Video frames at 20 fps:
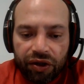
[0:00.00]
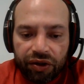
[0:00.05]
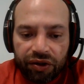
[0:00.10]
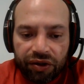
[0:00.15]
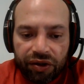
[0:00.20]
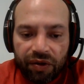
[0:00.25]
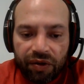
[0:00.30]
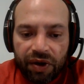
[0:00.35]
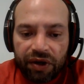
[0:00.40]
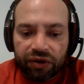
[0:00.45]

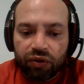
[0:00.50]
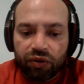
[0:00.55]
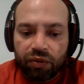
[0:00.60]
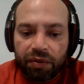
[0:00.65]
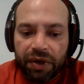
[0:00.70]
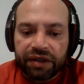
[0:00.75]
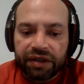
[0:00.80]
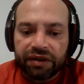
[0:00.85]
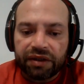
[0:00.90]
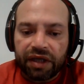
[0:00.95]
There are two
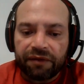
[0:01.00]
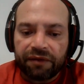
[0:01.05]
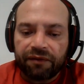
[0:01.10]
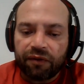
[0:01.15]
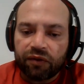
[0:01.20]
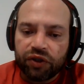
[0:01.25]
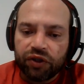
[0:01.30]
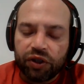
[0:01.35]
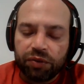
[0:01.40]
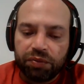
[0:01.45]
main types
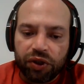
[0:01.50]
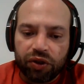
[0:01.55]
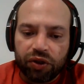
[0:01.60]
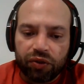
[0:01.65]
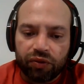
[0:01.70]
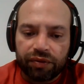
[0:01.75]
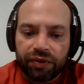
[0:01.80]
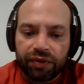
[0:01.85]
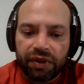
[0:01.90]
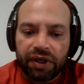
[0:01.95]
of GPU:
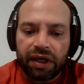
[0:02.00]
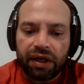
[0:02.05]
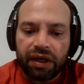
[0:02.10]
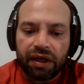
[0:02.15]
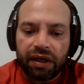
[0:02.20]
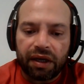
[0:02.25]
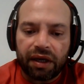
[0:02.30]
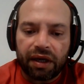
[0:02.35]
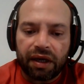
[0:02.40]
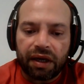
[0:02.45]

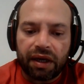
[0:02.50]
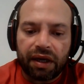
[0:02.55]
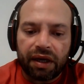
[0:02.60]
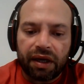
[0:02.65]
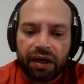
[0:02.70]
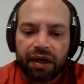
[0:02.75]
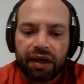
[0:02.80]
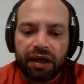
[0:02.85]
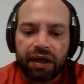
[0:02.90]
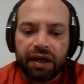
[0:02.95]

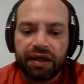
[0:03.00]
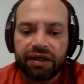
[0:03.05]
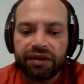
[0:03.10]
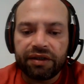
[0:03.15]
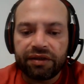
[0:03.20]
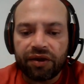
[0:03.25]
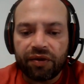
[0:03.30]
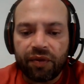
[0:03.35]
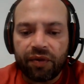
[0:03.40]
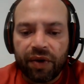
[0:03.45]
an
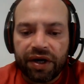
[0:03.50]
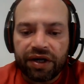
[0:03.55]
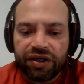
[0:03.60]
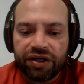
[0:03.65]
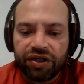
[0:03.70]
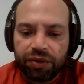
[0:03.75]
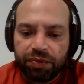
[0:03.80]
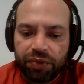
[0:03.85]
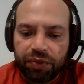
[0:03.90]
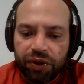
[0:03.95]
integrated
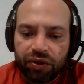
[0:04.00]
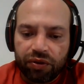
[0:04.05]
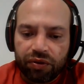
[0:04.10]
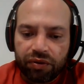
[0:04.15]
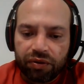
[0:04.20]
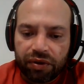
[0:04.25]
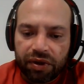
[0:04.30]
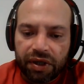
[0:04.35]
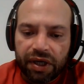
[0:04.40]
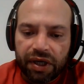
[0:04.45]
GPU
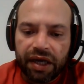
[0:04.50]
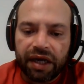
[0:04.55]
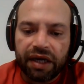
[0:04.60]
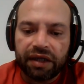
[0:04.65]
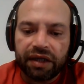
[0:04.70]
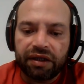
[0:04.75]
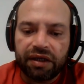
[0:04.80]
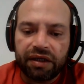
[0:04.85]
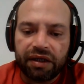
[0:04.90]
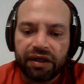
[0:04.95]
and a
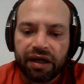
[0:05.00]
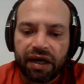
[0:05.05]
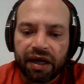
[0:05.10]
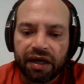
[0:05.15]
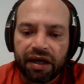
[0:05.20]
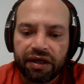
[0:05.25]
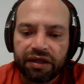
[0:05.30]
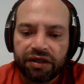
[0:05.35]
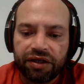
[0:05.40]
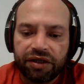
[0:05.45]

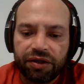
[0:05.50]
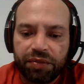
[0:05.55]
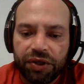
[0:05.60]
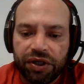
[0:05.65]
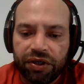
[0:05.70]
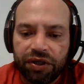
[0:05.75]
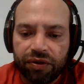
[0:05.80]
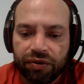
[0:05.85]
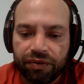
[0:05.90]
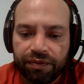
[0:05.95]
dedicated
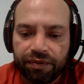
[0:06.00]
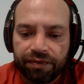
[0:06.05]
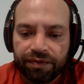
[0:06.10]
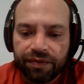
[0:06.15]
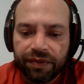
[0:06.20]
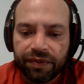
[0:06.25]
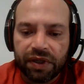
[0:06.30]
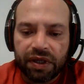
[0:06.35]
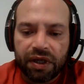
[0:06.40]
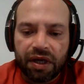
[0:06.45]
GPU.
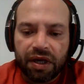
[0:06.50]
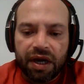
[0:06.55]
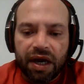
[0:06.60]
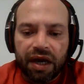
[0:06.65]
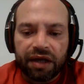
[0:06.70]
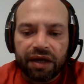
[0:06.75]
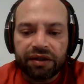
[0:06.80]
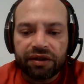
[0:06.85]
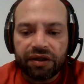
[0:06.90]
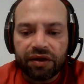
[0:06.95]

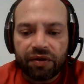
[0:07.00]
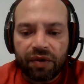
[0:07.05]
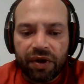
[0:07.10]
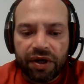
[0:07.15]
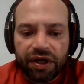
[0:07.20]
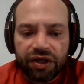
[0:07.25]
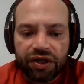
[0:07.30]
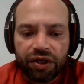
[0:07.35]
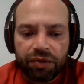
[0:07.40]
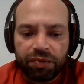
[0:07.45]
An
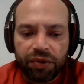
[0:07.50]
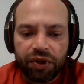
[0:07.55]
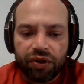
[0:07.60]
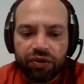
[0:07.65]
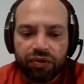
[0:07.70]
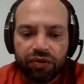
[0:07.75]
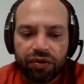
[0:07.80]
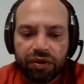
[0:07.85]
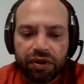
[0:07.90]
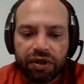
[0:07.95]
integrated
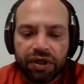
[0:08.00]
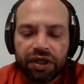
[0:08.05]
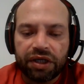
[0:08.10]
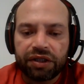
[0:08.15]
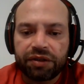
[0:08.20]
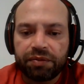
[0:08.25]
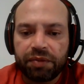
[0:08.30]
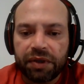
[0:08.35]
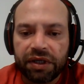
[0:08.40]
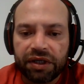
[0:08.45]
GPU is
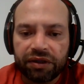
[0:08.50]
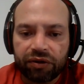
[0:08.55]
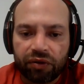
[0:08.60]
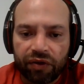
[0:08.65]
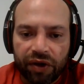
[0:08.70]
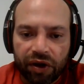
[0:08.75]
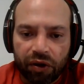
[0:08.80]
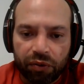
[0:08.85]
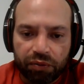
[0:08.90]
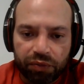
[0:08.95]
built into
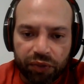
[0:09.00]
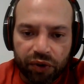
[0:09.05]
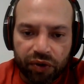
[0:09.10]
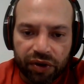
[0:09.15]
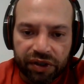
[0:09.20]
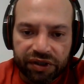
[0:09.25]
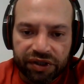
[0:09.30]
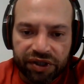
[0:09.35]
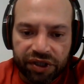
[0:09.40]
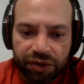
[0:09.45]
the
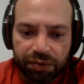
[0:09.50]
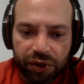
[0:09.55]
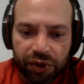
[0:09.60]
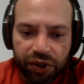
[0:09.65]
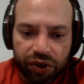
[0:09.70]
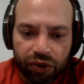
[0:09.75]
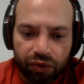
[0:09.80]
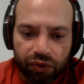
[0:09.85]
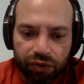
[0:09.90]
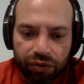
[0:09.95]
computer's
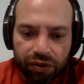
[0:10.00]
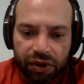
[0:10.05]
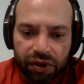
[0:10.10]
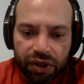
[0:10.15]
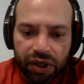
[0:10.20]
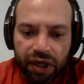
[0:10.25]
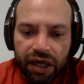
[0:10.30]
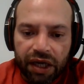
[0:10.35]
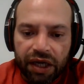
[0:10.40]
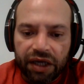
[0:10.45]
CPU
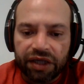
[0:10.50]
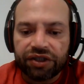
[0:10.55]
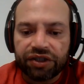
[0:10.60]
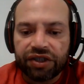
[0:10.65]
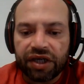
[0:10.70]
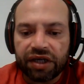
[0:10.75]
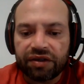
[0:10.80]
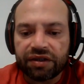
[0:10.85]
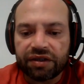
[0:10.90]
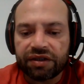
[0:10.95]
and
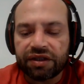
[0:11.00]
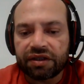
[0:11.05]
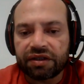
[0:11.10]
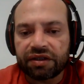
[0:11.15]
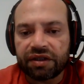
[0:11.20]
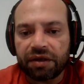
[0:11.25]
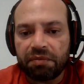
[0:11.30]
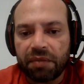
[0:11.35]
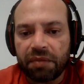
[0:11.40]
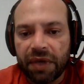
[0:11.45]
shares the
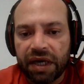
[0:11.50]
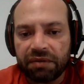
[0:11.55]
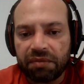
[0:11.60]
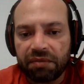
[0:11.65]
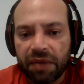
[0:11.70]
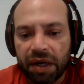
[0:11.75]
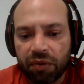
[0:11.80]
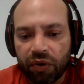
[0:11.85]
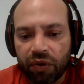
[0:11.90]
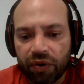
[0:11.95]
system main
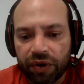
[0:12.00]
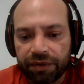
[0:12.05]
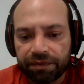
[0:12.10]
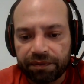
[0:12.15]
memory,